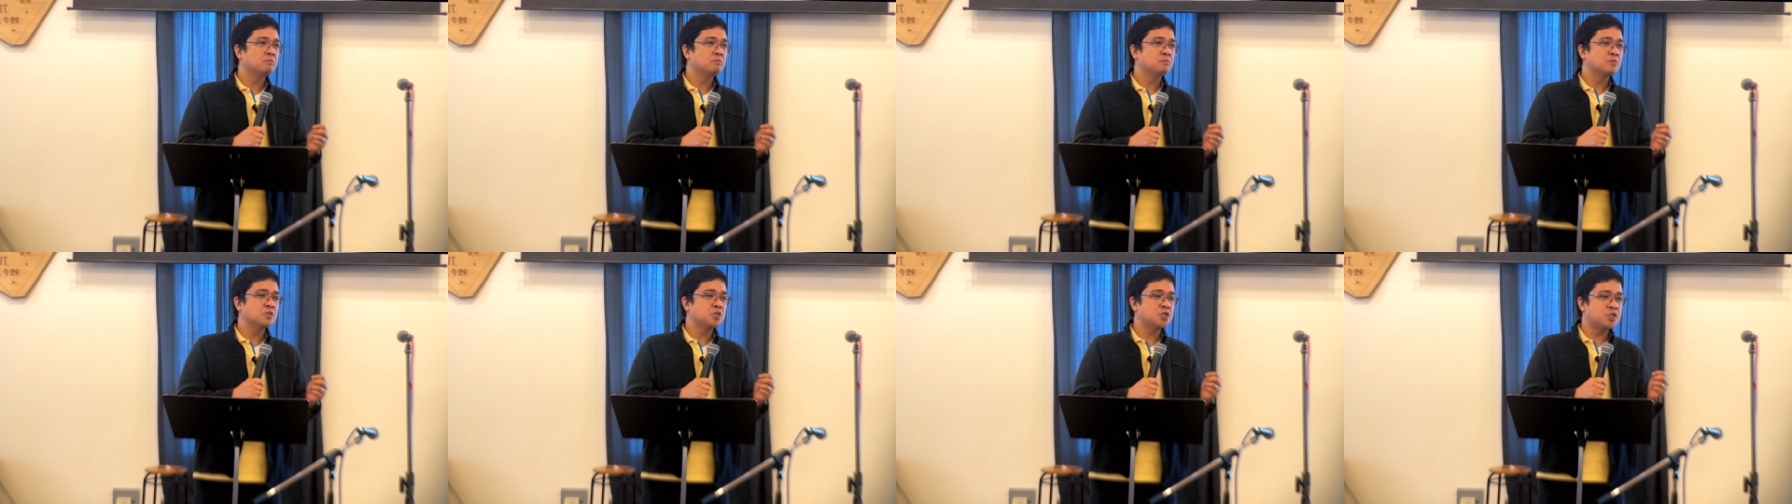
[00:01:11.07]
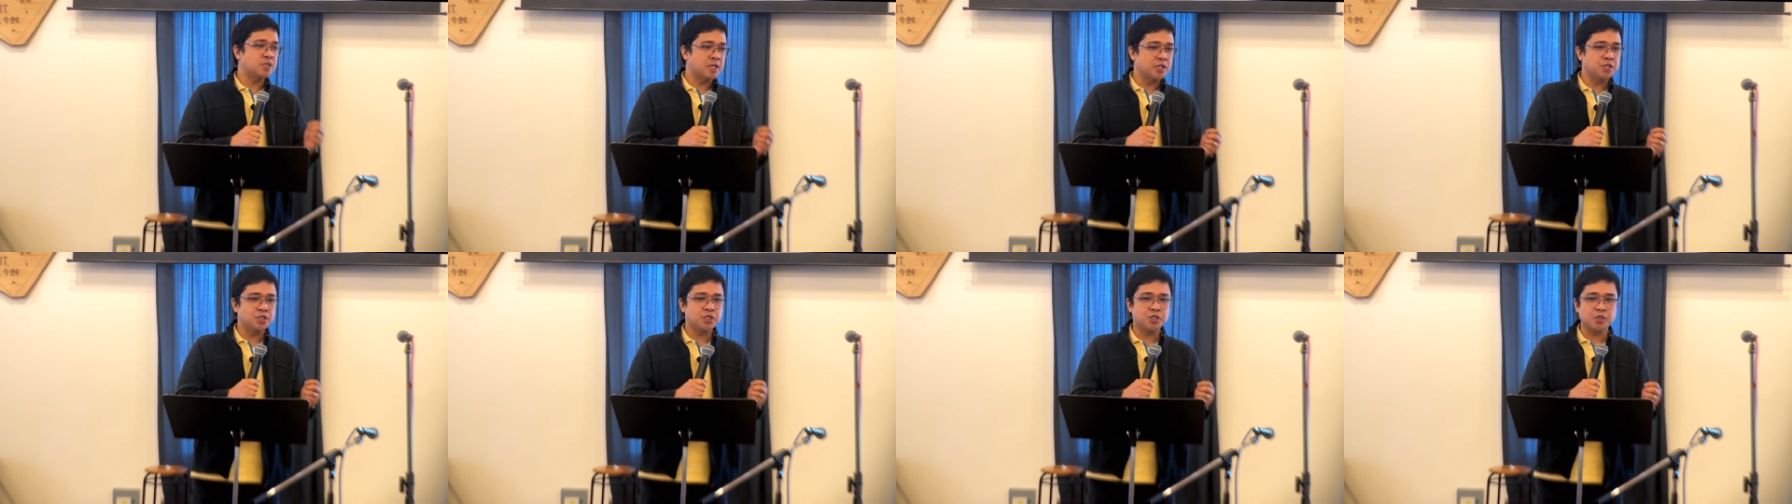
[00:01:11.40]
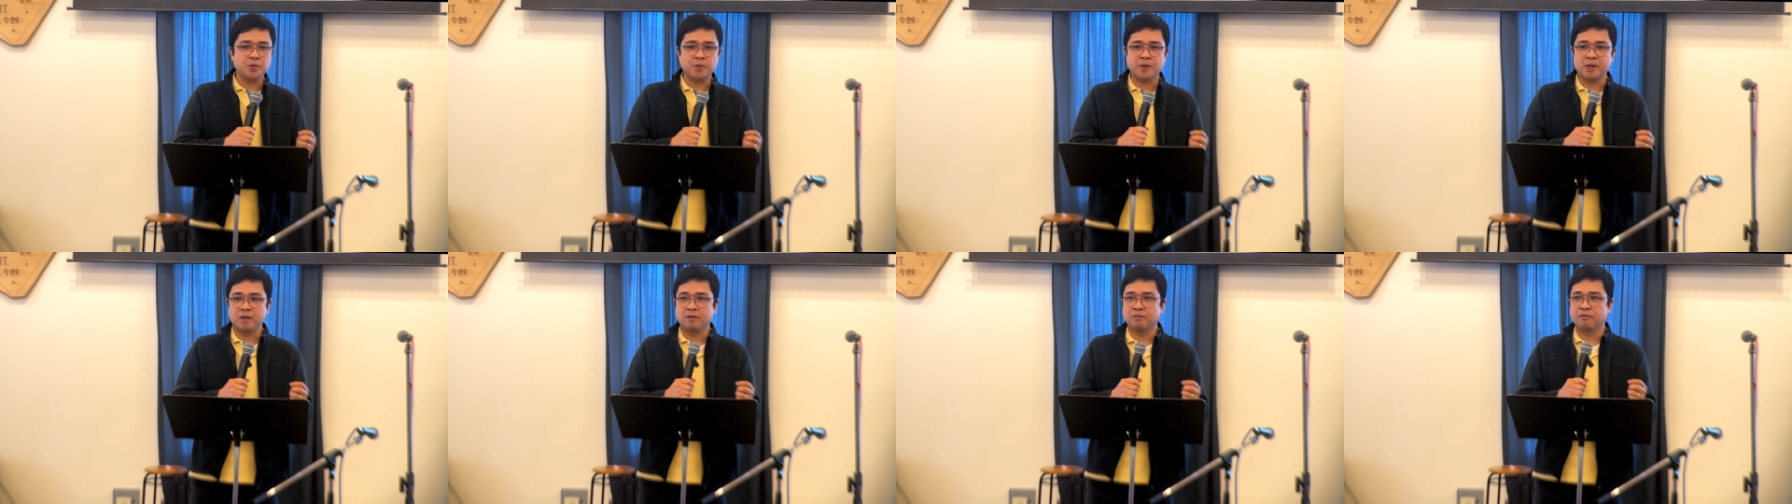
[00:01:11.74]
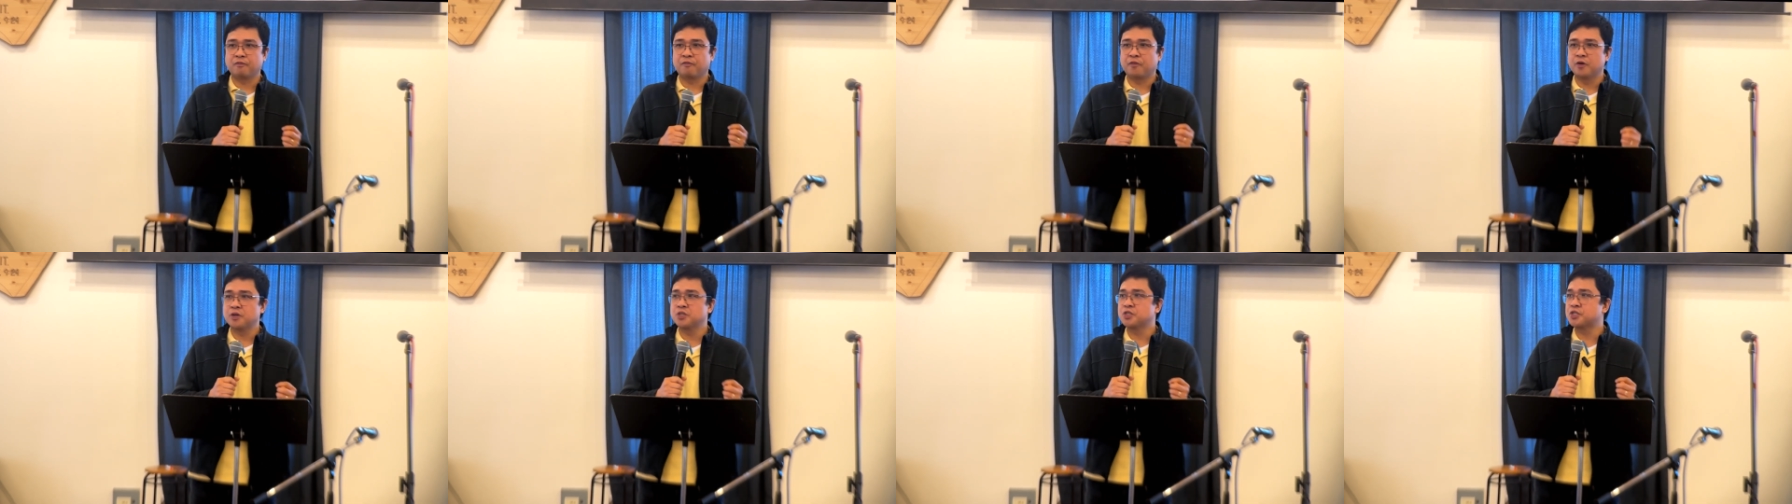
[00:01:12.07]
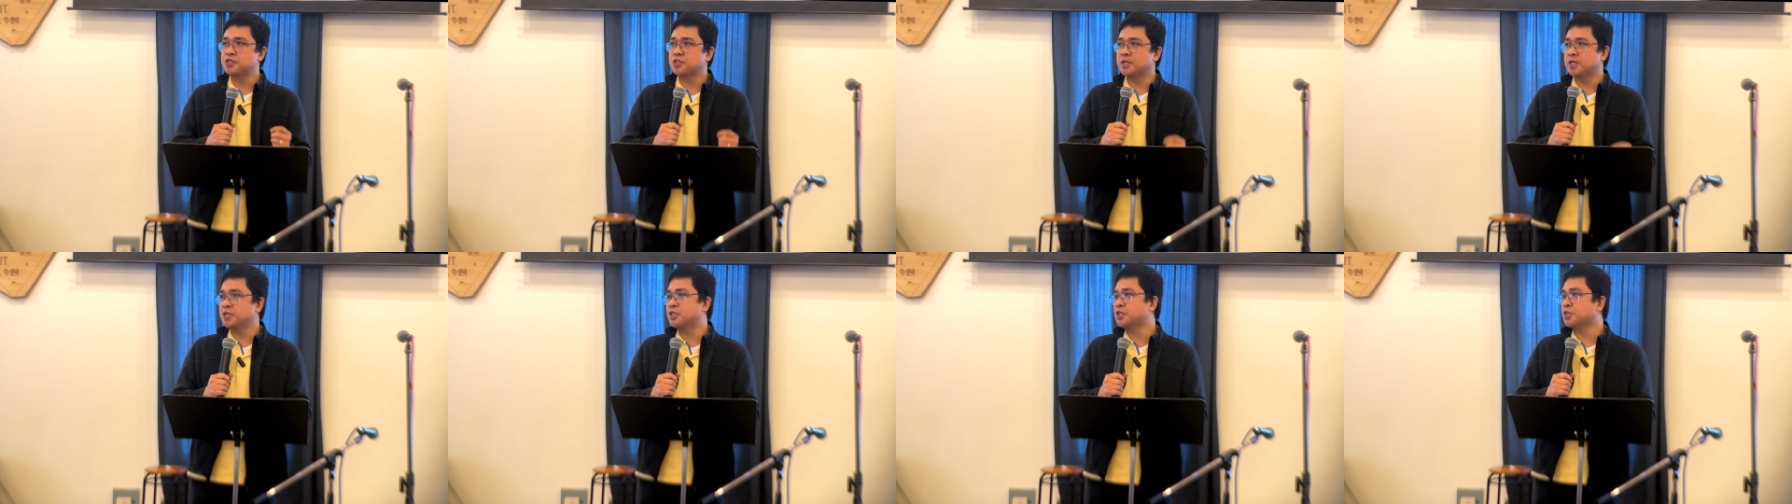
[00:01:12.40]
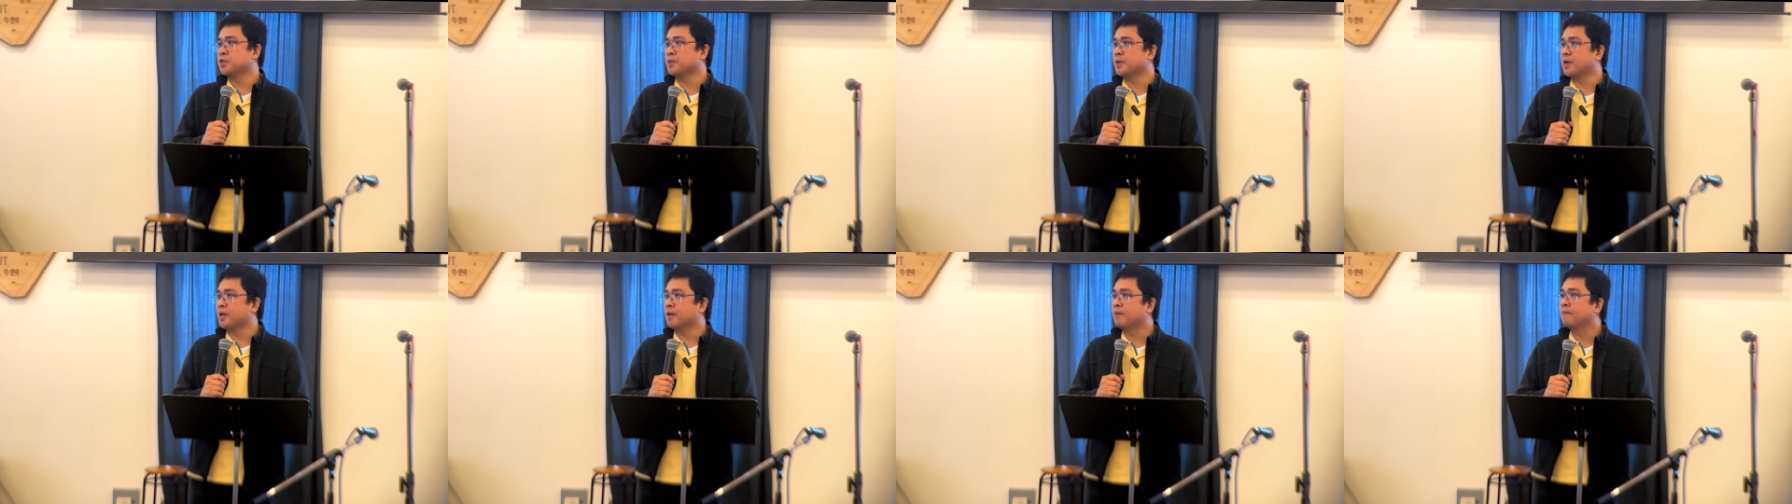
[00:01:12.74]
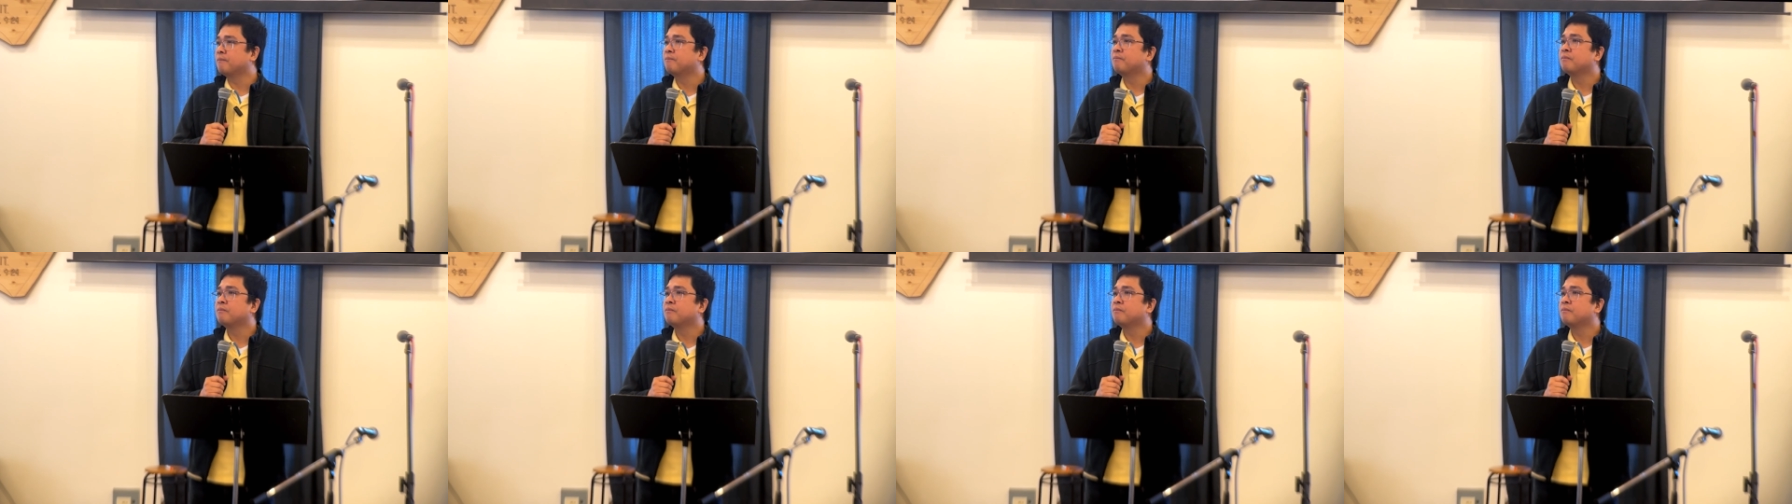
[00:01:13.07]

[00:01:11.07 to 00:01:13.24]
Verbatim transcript: century, first century,